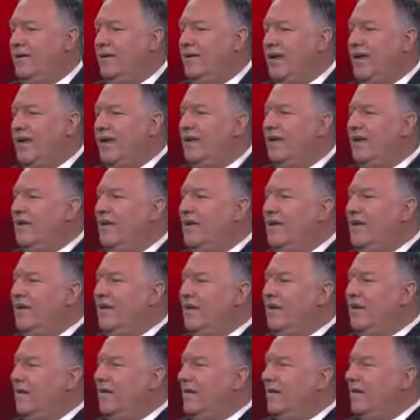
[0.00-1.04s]
In the
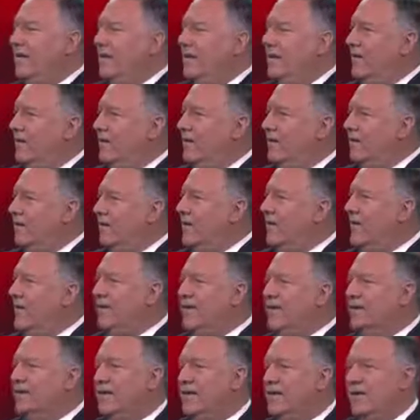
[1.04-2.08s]

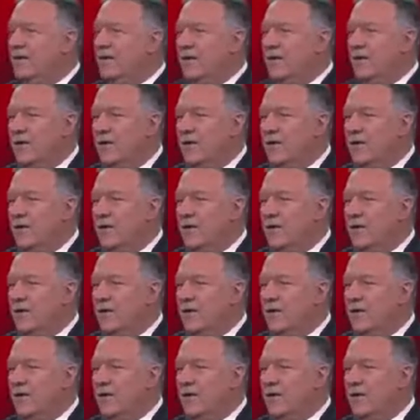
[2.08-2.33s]
1930s,